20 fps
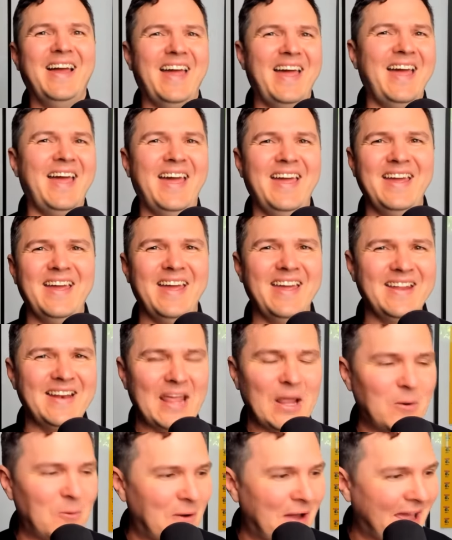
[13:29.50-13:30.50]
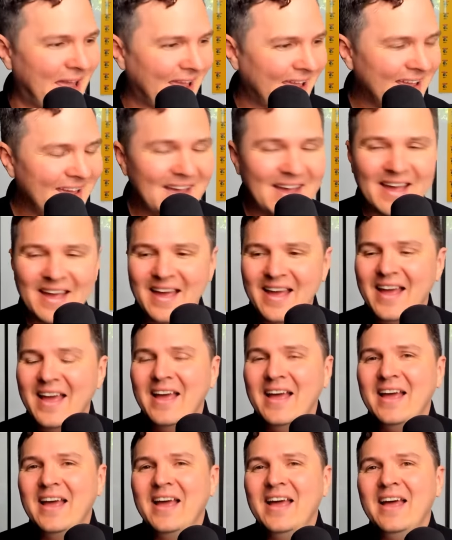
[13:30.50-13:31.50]
Anyway,
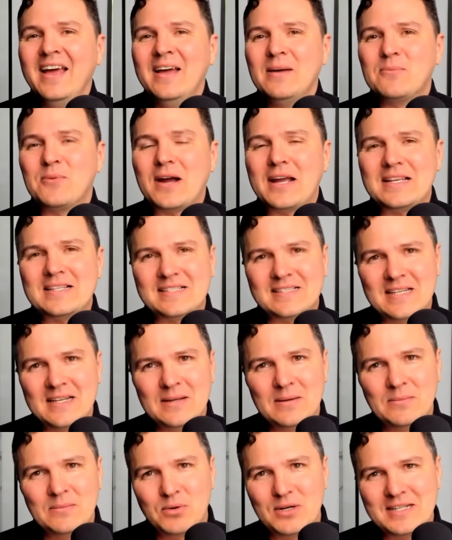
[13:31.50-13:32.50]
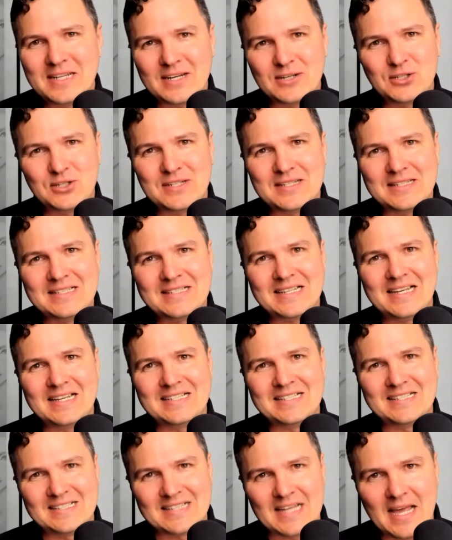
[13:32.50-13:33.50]
price predictions
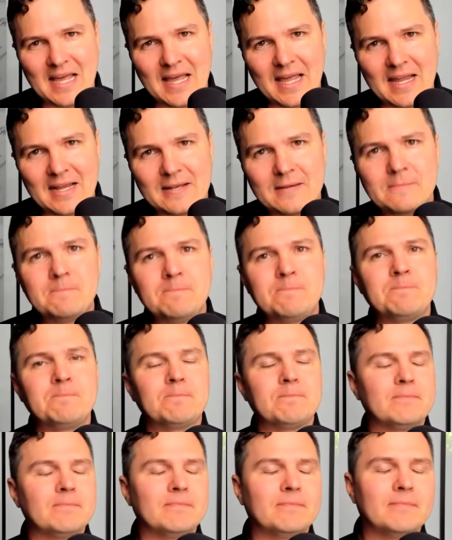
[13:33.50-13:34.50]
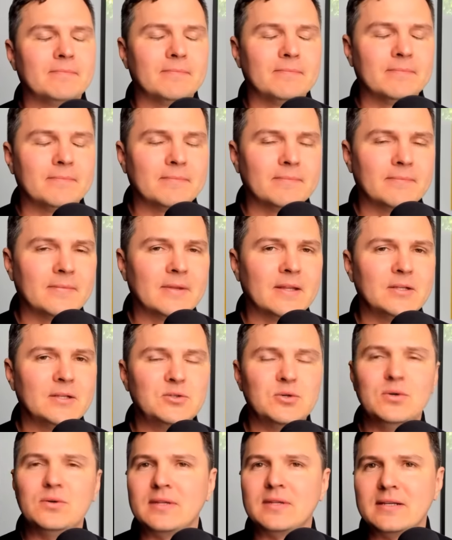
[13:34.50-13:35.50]
aside,
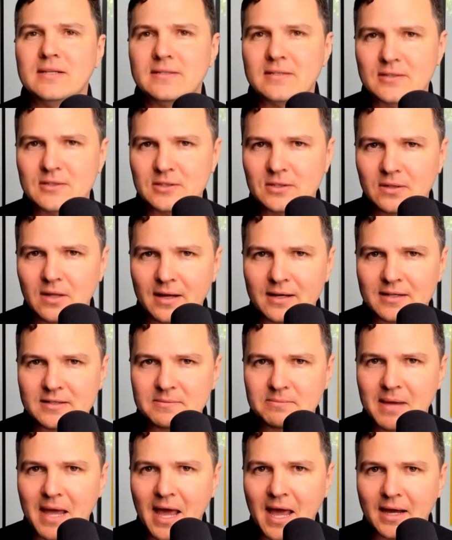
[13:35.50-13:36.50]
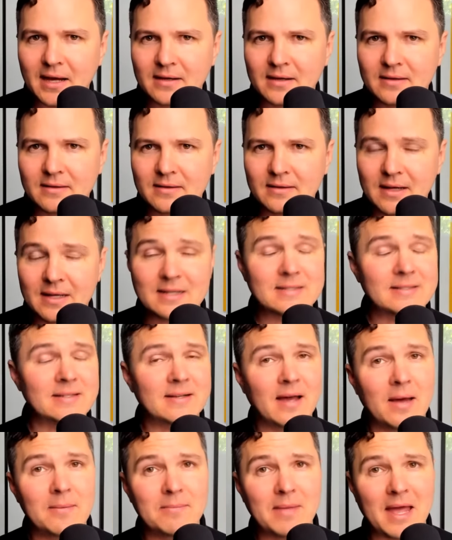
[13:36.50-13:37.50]
truth is Solana's back. It is the
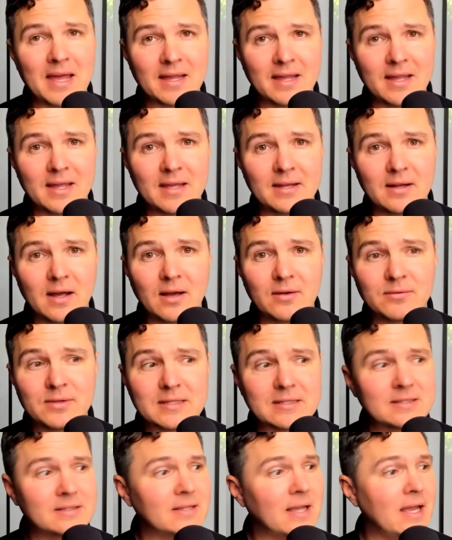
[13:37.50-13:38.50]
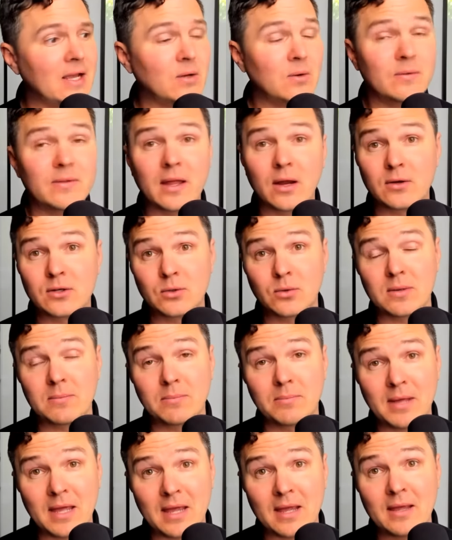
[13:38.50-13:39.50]
comeback kid of this cycle. They are doing
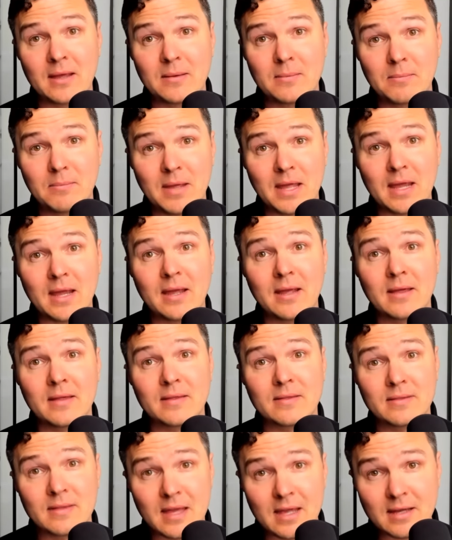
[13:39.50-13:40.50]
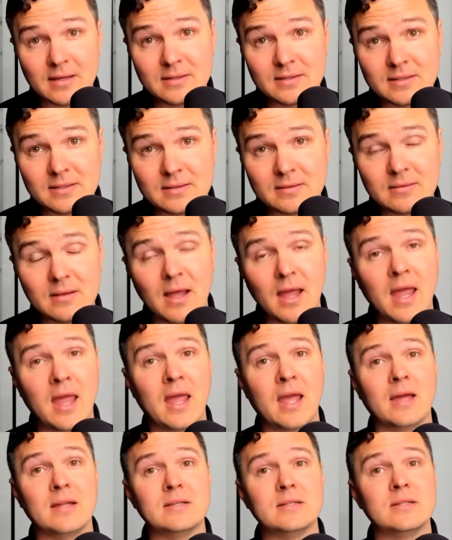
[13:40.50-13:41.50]
big, big things.
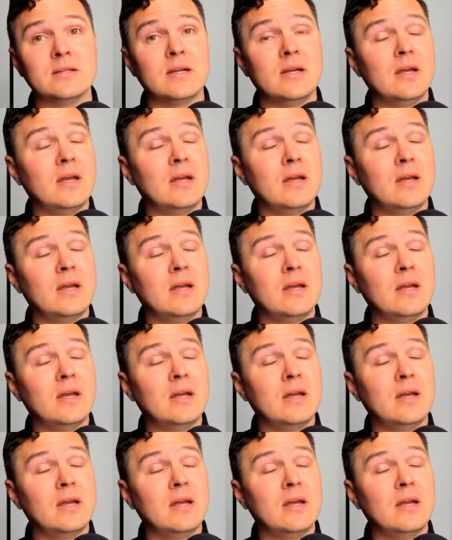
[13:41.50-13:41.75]
And